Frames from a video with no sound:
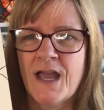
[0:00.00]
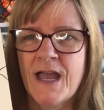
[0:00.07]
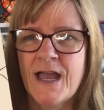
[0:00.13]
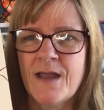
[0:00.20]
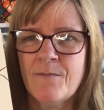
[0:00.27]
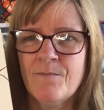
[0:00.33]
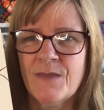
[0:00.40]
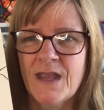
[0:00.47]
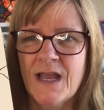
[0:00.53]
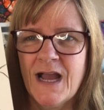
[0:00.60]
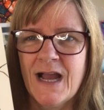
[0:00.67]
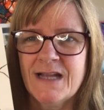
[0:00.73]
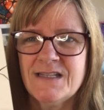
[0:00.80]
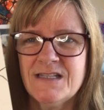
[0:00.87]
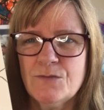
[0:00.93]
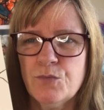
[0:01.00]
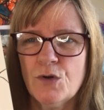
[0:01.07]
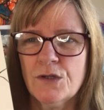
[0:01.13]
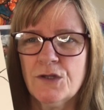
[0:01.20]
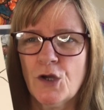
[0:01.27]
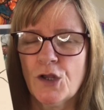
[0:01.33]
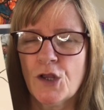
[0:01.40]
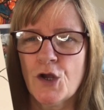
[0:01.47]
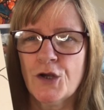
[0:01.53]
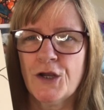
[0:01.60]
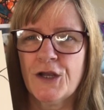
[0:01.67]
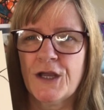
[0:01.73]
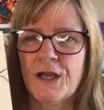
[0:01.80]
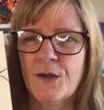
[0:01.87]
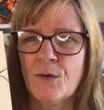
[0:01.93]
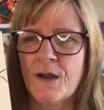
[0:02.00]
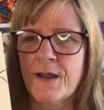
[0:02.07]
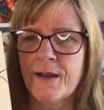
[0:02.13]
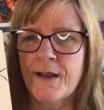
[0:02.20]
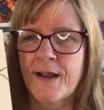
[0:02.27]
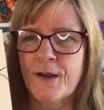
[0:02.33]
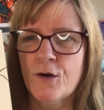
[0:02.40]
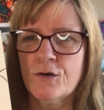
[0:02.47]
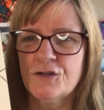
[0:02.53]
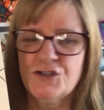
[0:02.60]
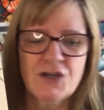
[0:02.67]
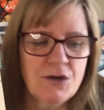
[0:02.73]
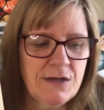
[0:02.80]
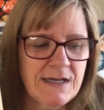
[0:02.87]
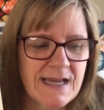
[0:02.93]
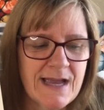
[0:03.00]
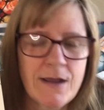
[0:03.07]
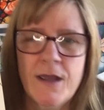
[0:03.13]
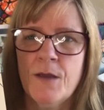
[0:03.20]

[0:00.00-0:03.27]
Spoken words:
I did one not long ago. I can't show you now.